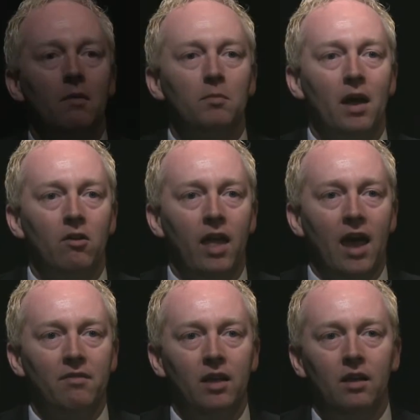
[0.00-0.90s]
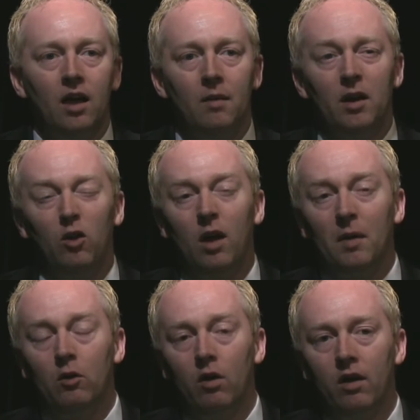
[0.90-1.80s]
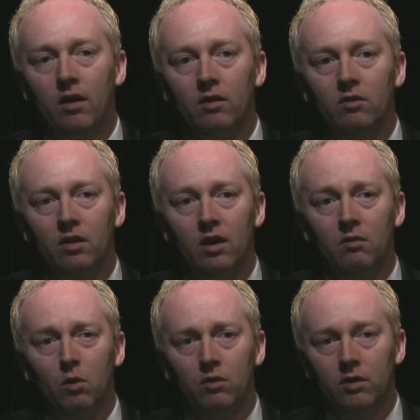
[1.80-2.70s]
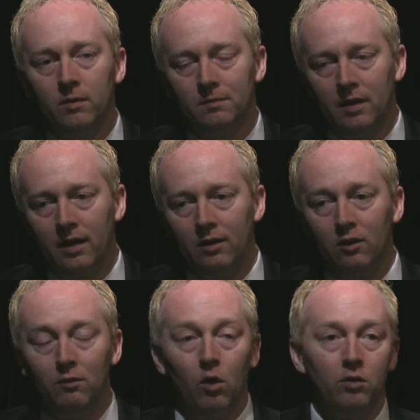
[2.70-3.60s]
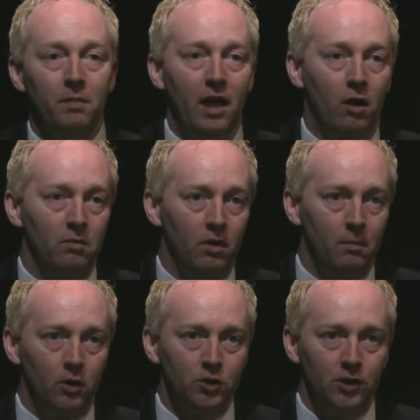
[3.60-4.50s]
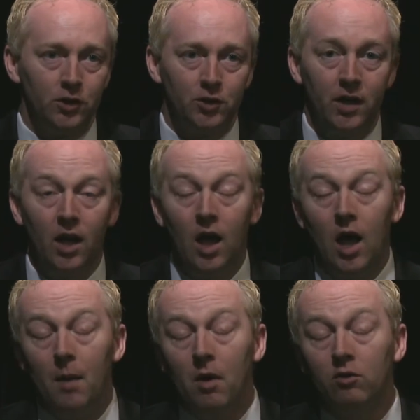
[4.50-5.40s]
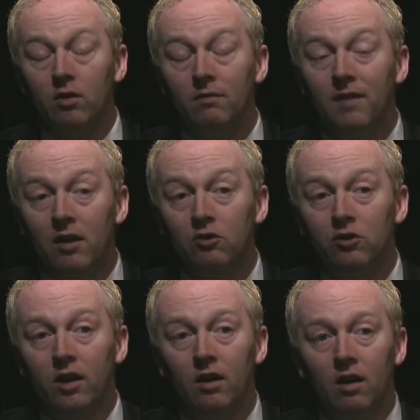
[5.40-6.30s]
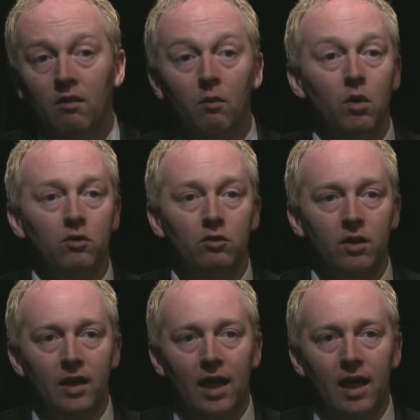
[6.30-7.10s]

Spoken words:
name is Michael Gaffney. I'm a lawyer here in the city of Worcester. I handle divorce, bankruptcy, personal injury. I'm also the vice chair of the Worcester City